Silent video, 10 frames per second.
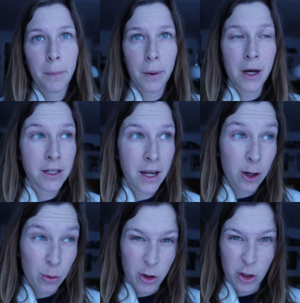But I
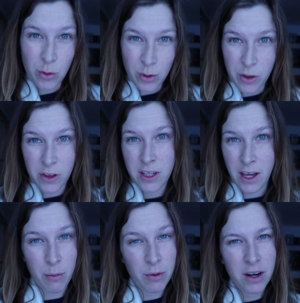don't want to ruin the
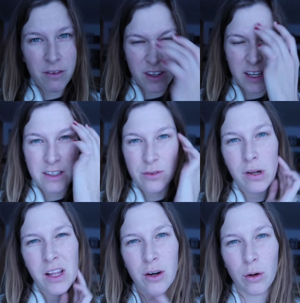camera if it gets
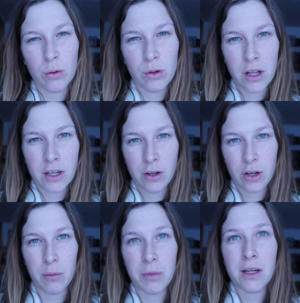really cold and you
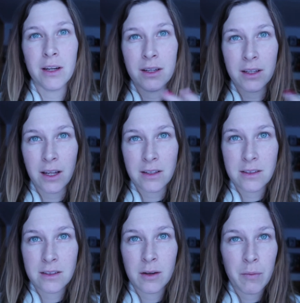come in and
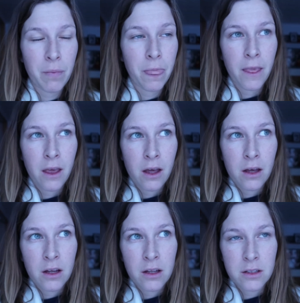gets
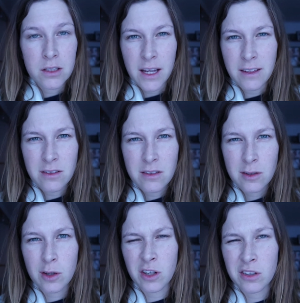
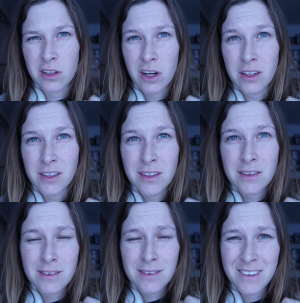dense
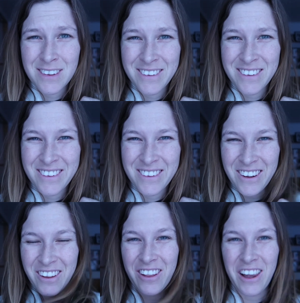condense
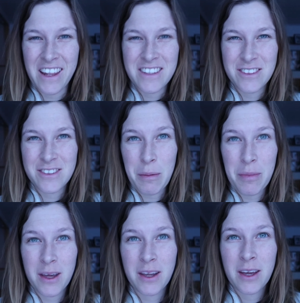on the lens or
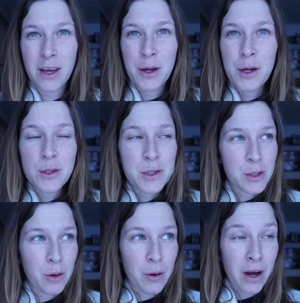something.
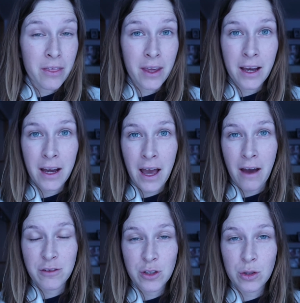So I think I
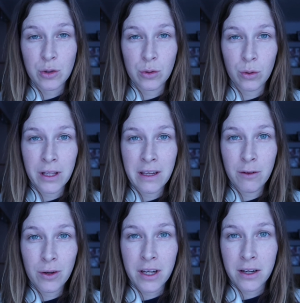have to leave
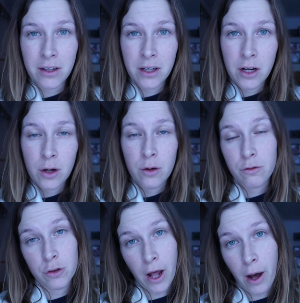you here
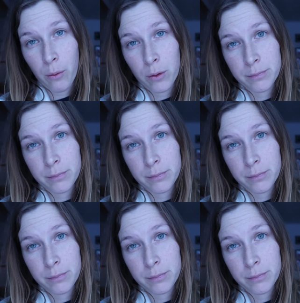for now.